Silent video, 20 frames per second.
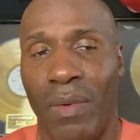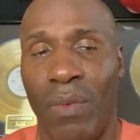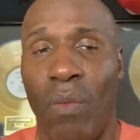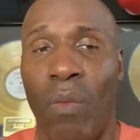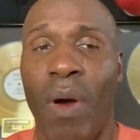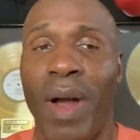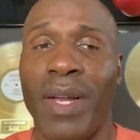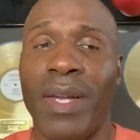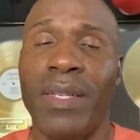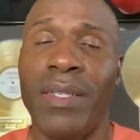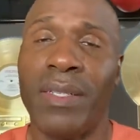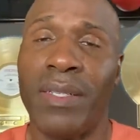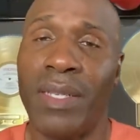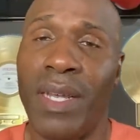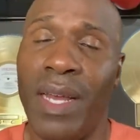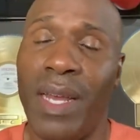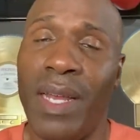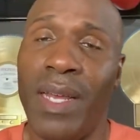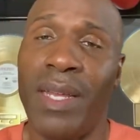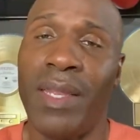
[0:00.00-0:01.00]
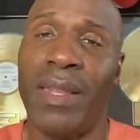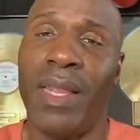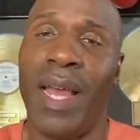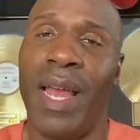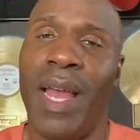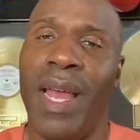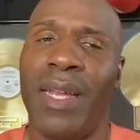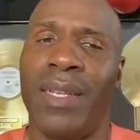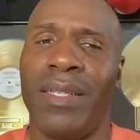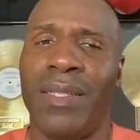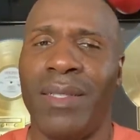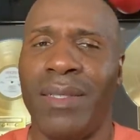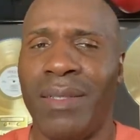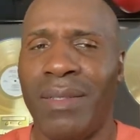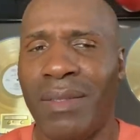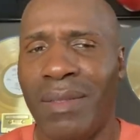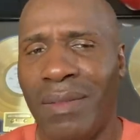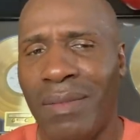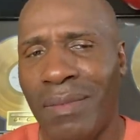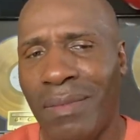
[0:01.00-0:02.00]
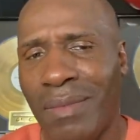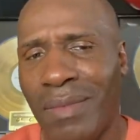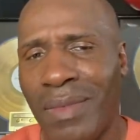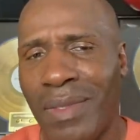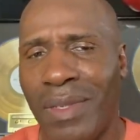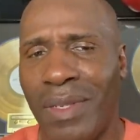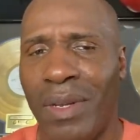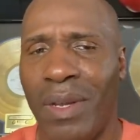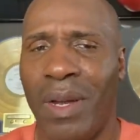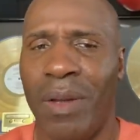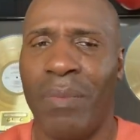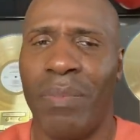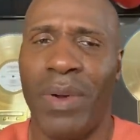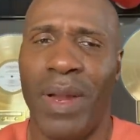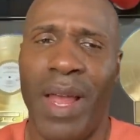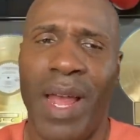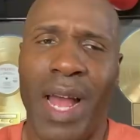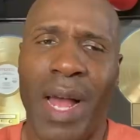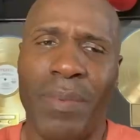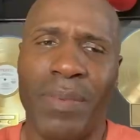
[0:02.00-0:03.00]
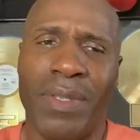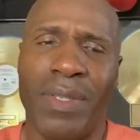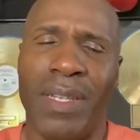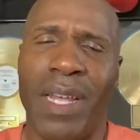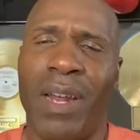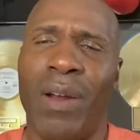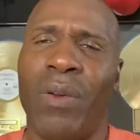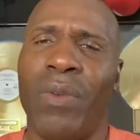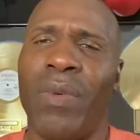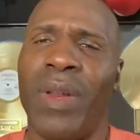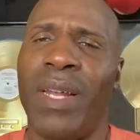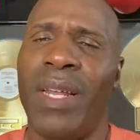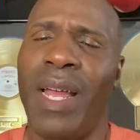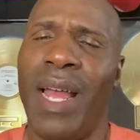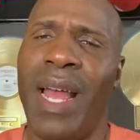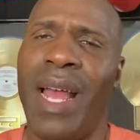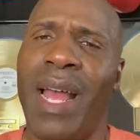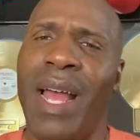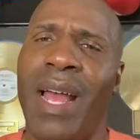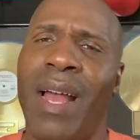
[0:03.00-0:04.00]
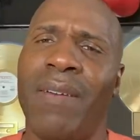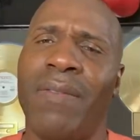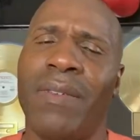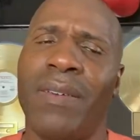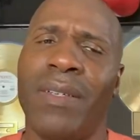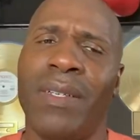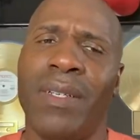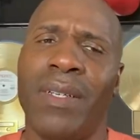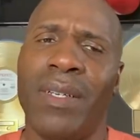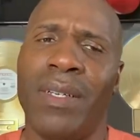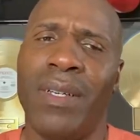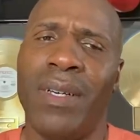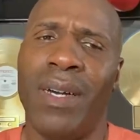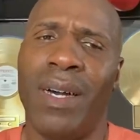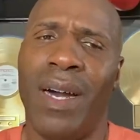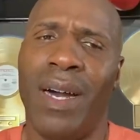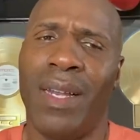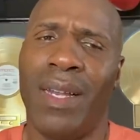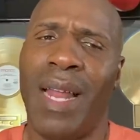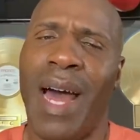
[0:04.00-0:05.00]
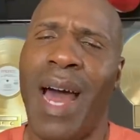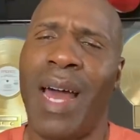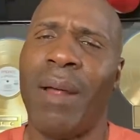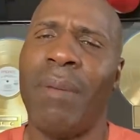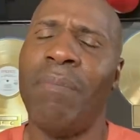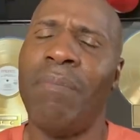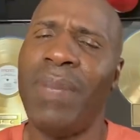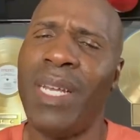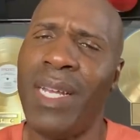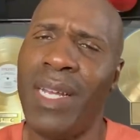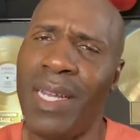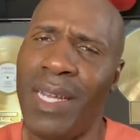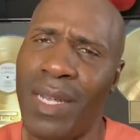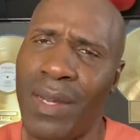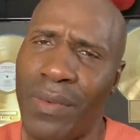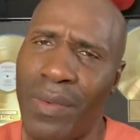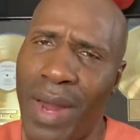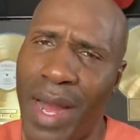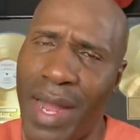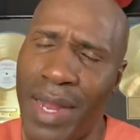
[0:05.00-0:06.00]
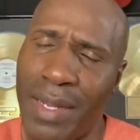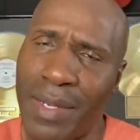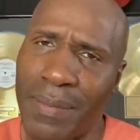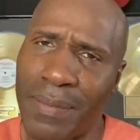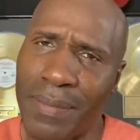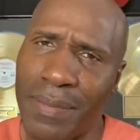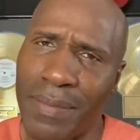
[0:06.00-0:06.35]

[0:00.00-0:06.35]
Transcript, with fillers: one can say that uh, perhaps they don't really have a lot of meaning, right?